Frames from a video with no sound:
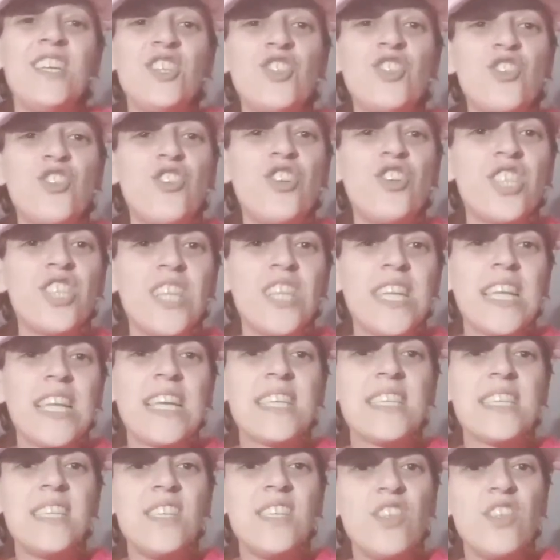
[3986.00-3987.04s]
Josh, did
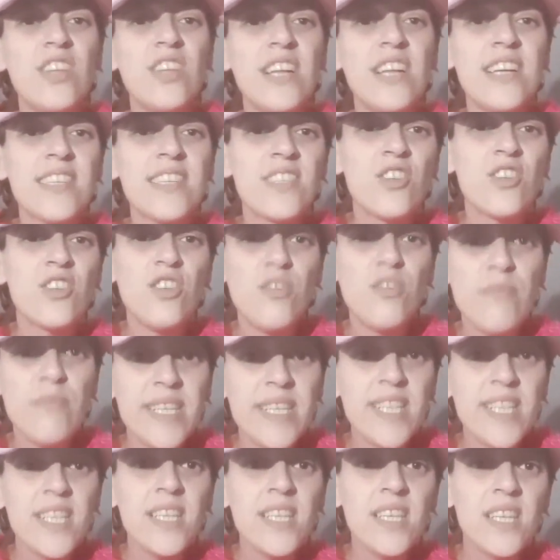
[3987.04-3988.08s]
I see your last
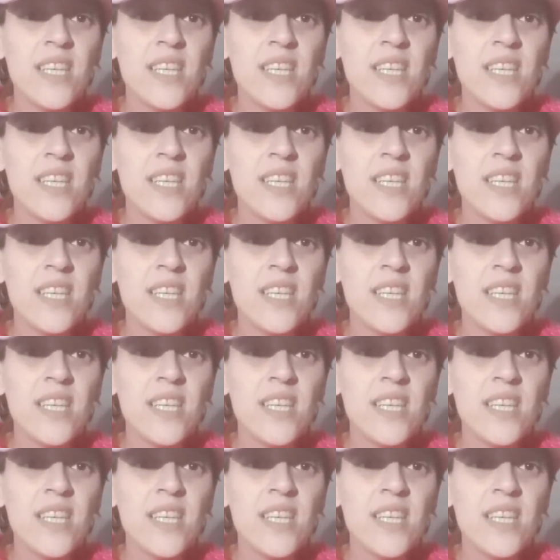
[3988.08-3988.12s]
comment?